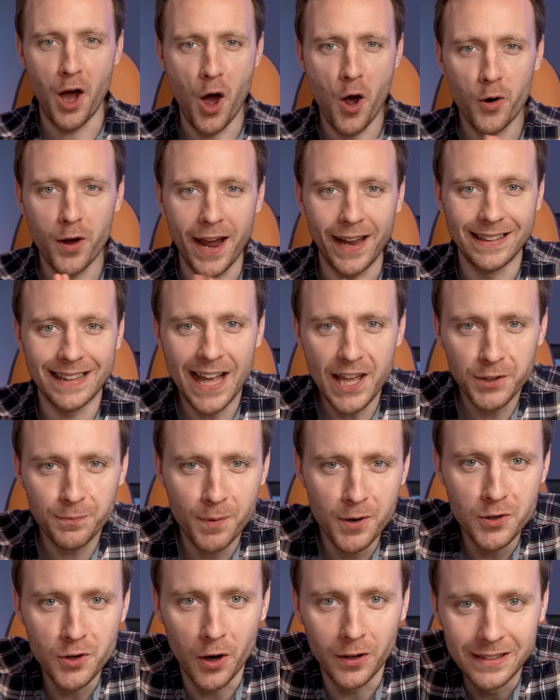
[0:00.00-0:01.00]
Okay, last
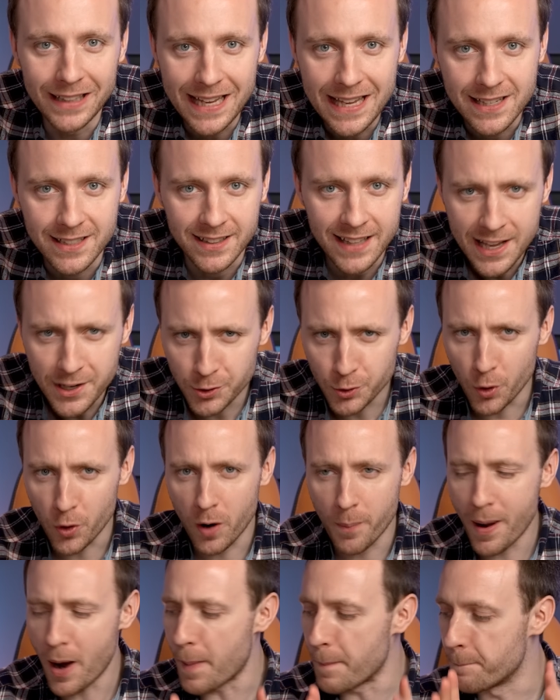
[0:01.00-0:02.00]
but not least, let's
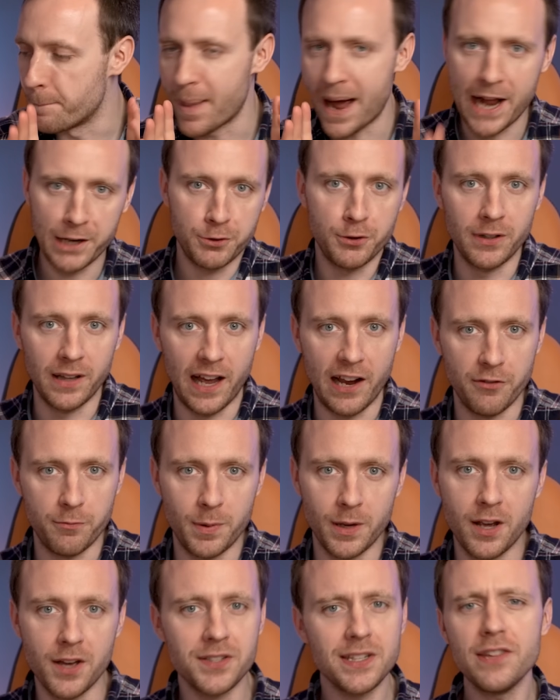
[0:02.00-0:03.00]
talk about battery life,
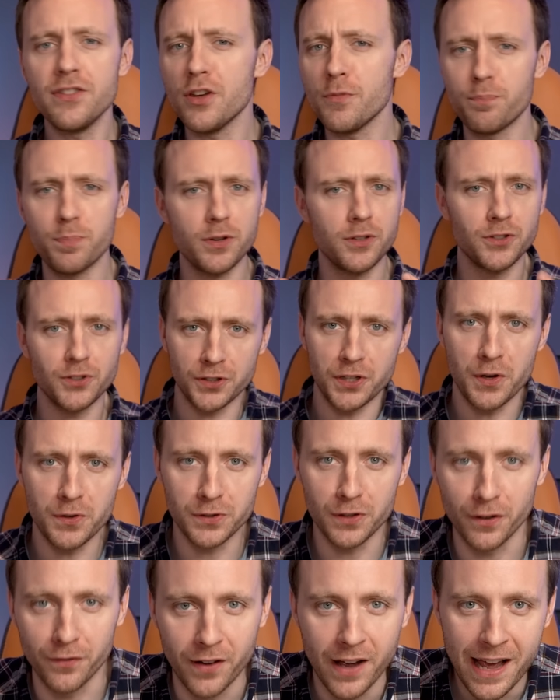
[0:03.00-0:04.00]
because in the
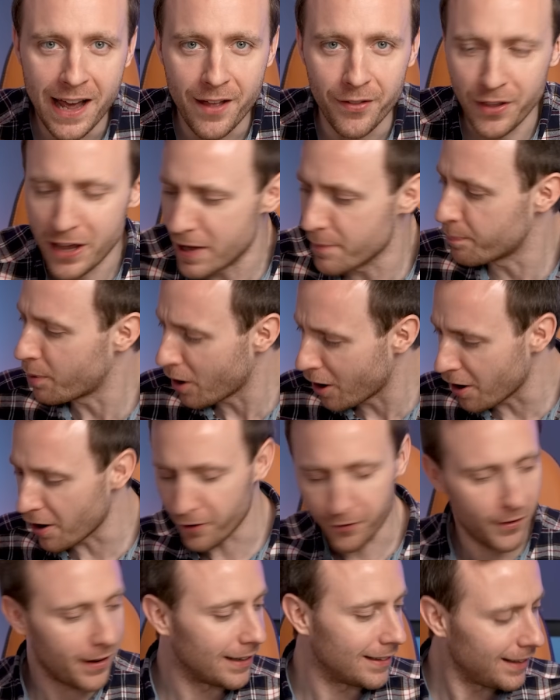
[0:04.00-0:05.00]
pursuit of the
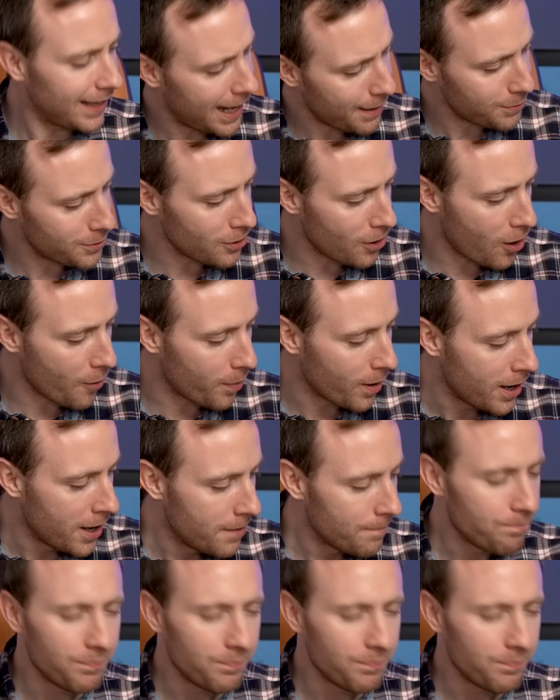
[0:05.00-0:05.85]
perfect laptop,